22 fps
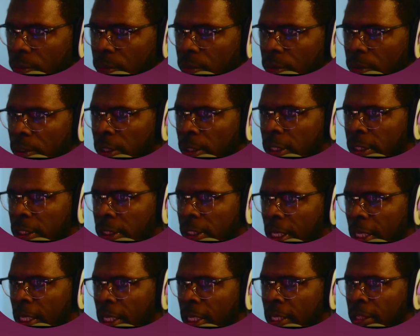Let's
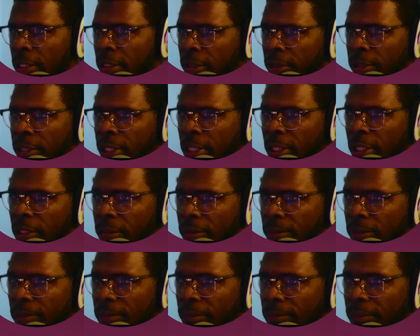say learning.
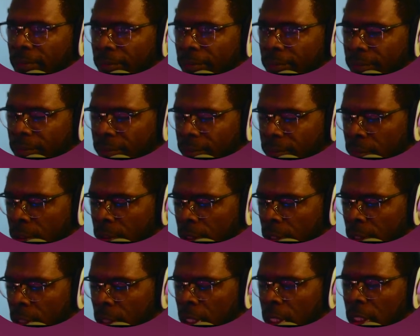
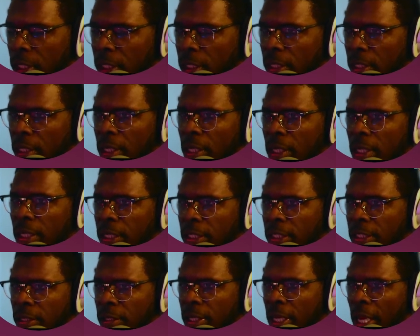All right, and
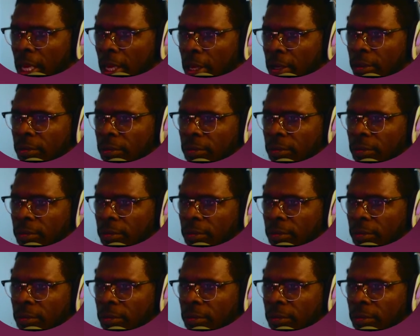so now